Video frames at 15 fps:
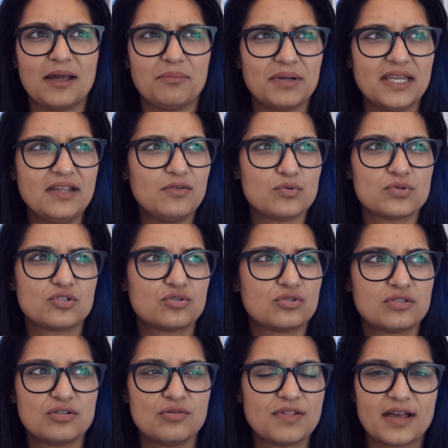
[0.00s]
I believe it was
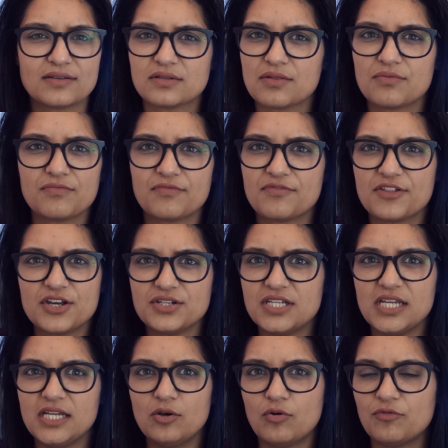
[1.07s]

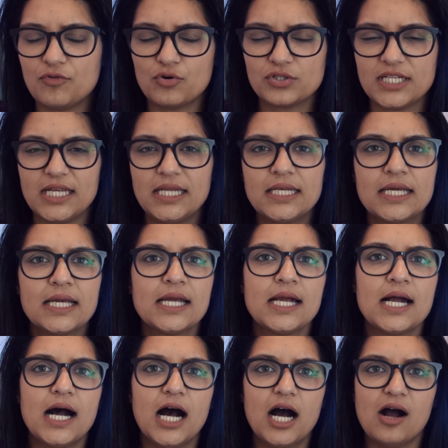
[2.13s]
2013 or 14,
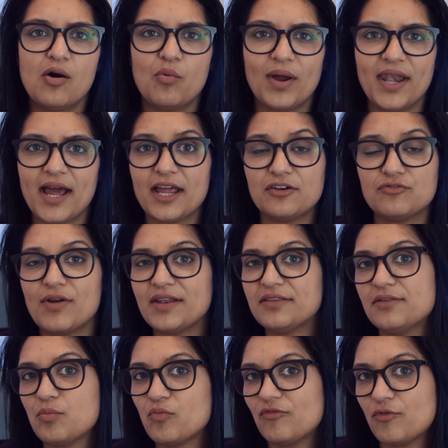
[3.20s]
when I had read
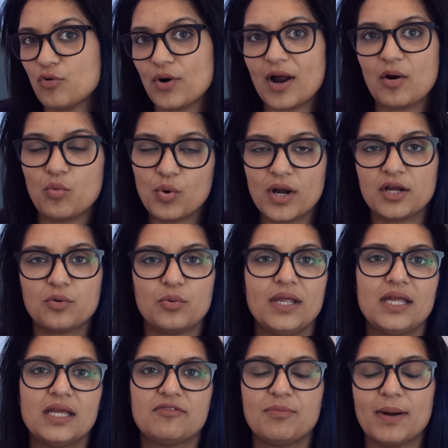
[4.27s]
The 4-Hour Work
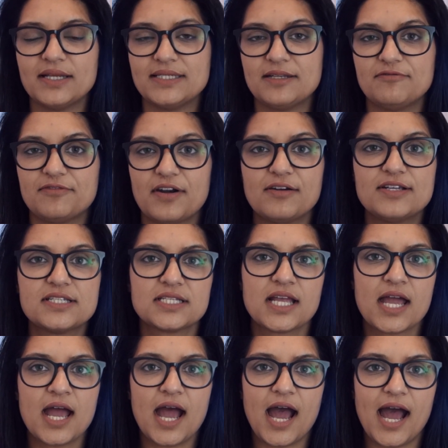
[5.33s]
Week by Tim Ferriss,
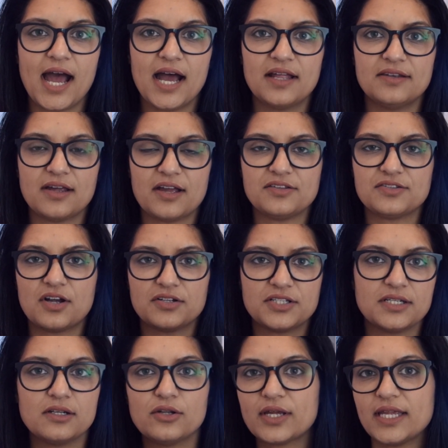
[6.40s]
and I
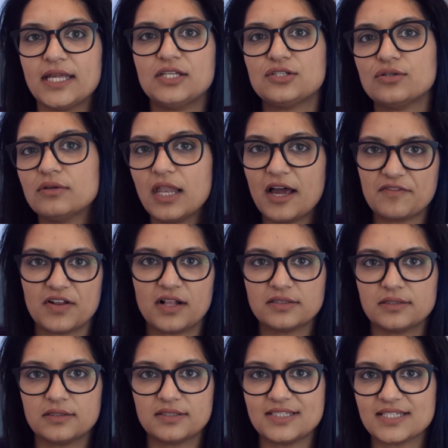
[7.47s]
started looking into lifestyle
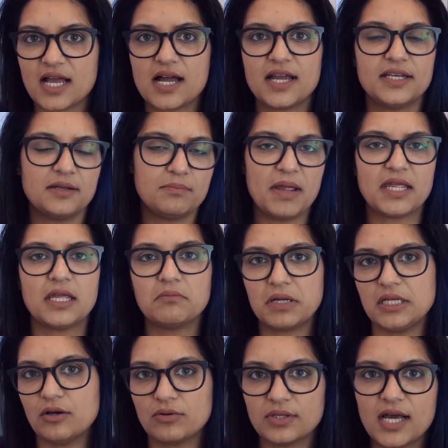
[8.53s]
design and making
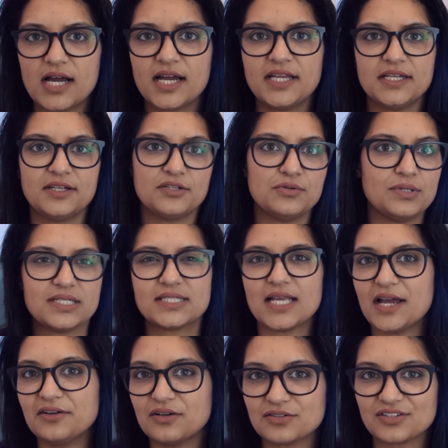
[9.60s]
money online and doing doing
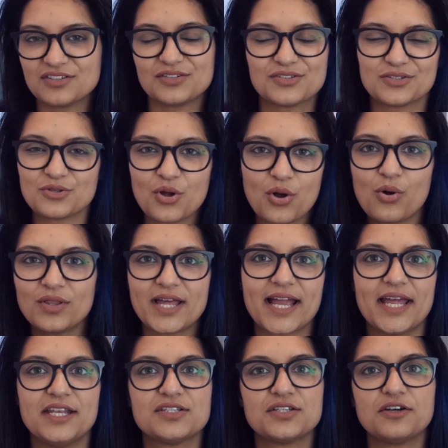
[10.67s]
side hustles and all that
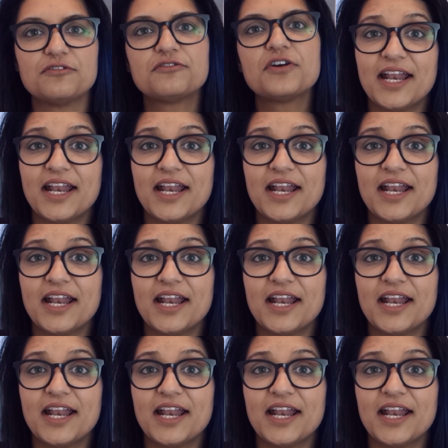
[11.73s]
kind of stuff.